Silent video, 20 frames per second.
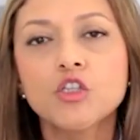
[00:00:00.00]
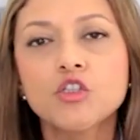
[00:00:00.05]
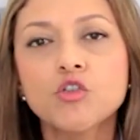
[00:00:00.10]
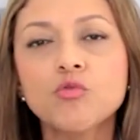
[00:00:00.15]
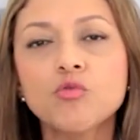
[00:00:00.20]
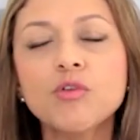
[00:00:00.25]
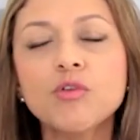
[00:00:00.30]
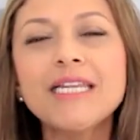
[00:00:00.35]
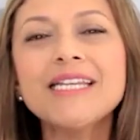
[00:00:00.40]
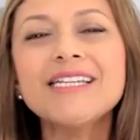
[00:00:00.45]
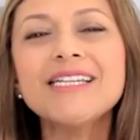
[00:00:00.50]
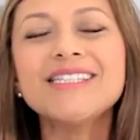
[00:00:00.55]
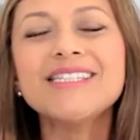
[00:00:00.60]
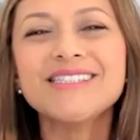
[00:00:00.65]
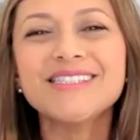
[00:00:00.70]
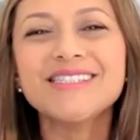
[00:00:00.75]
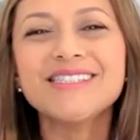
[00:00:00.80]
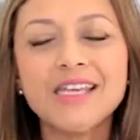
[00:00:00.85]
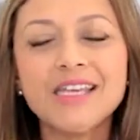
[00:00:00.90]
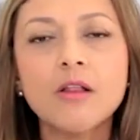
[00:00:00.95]
to really
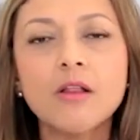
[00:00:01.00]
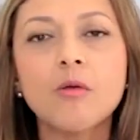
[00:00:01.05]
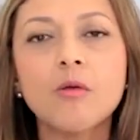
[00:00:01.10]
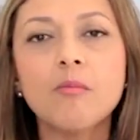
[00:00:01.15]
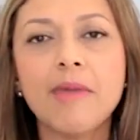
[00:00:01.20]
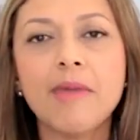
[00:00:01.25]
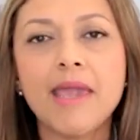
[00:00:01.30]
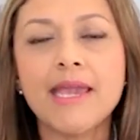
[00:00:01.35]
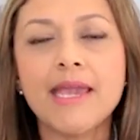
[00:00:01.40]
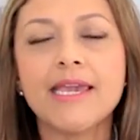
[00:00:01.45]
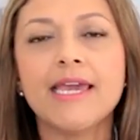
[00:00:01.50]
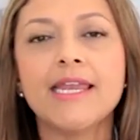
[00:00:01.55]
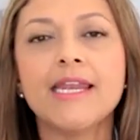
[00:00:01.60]
still make an